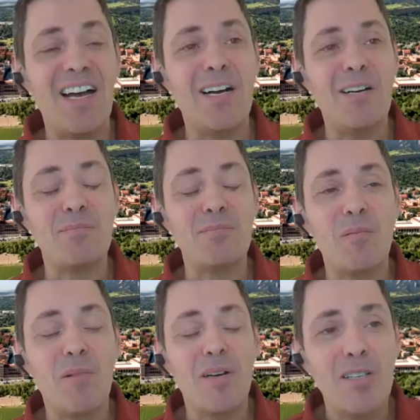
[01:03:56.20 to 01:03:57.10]
Um,
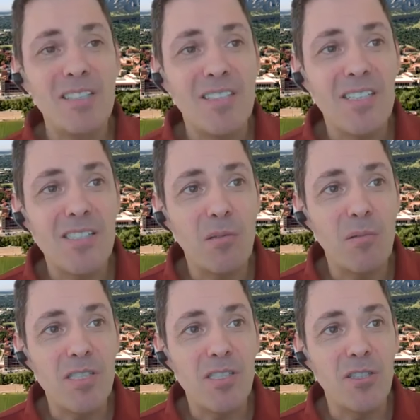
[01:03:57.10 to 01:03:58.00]
one other interesting
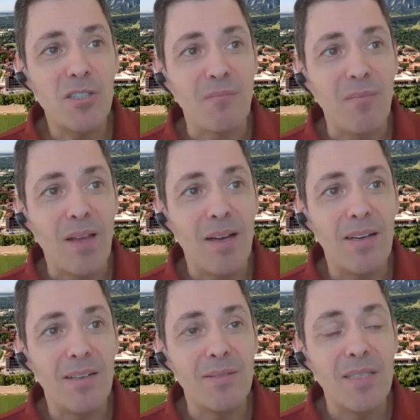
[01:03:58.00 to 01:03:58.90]
question
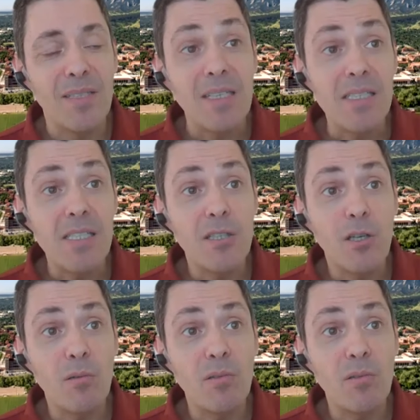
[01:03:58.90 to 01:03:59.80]
uh, is it known